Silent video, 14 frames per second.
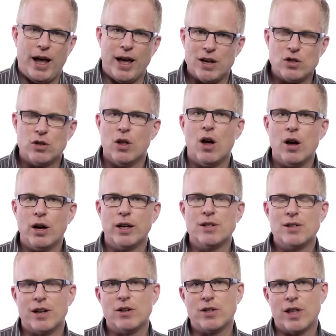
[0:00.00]
And as long
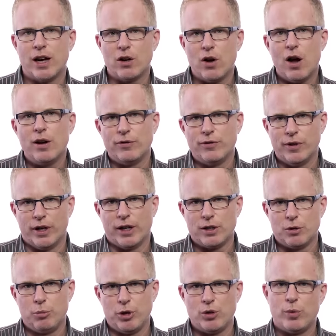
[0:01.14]
as there's that
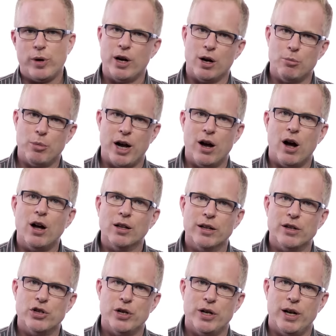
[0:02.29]
conflict between our
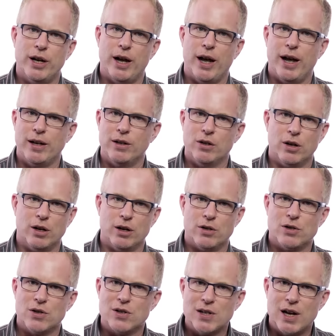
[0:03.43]
biology and our
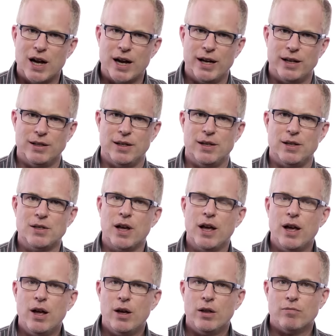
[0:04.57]
societies,
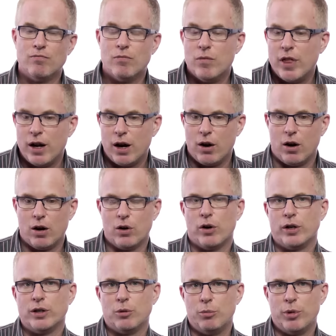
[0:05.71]
there are
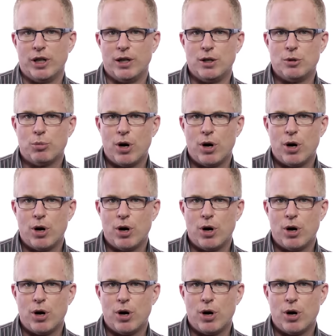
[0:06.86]
going to be these